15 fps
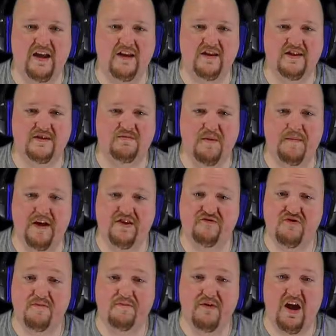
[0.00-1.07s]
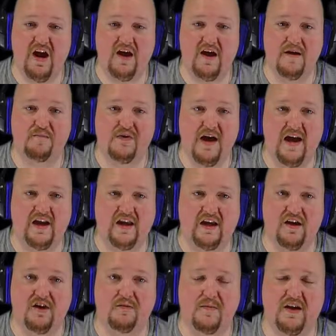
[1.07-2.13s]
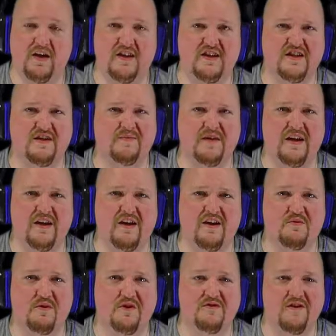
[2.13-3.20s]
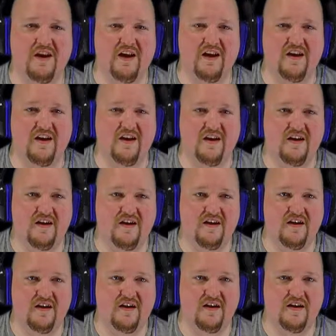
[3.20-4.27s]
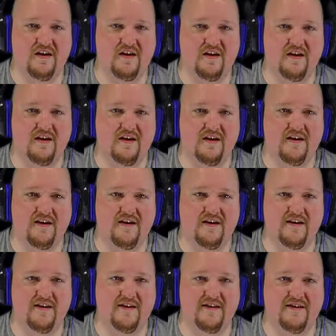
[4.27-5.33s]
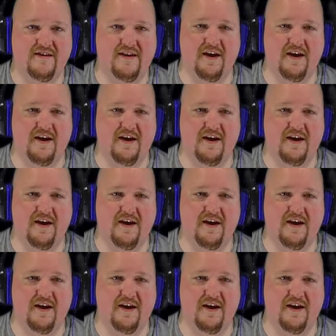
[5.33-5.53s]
and this is my best friend Brad- uh, Bratty. Oh my god, that's gonna be an awkward read. Yeah, yeah.